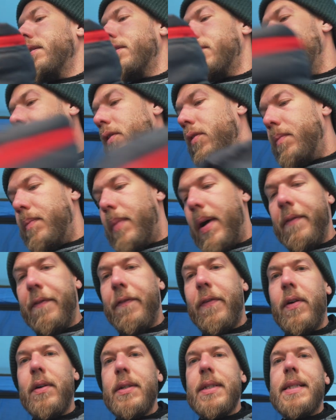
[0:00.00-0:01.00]
So my
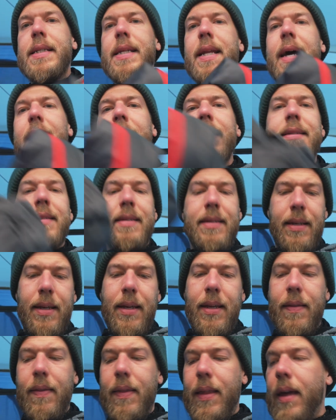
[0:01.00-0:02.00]
first night
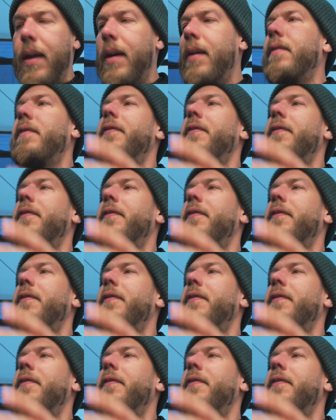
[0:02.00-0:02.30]
in the